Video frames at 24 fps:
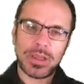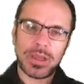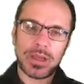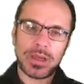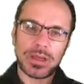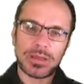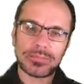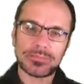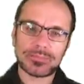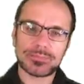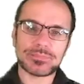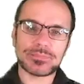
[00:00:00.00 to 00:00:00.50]

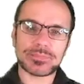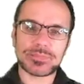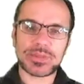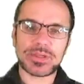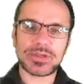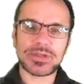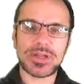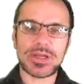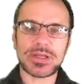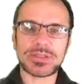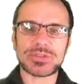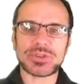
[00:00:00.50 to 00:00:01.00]
They're
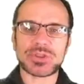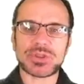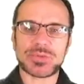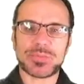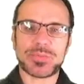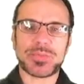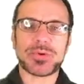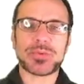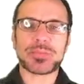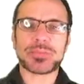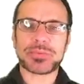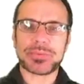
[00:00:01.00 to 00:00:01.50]
not
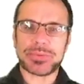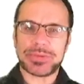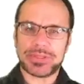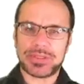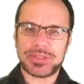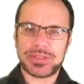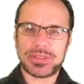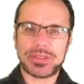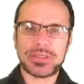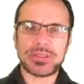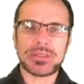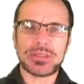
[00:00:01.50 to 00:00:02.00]
super
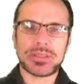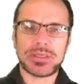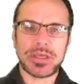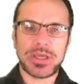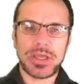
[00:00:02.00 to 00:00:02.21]
pretty.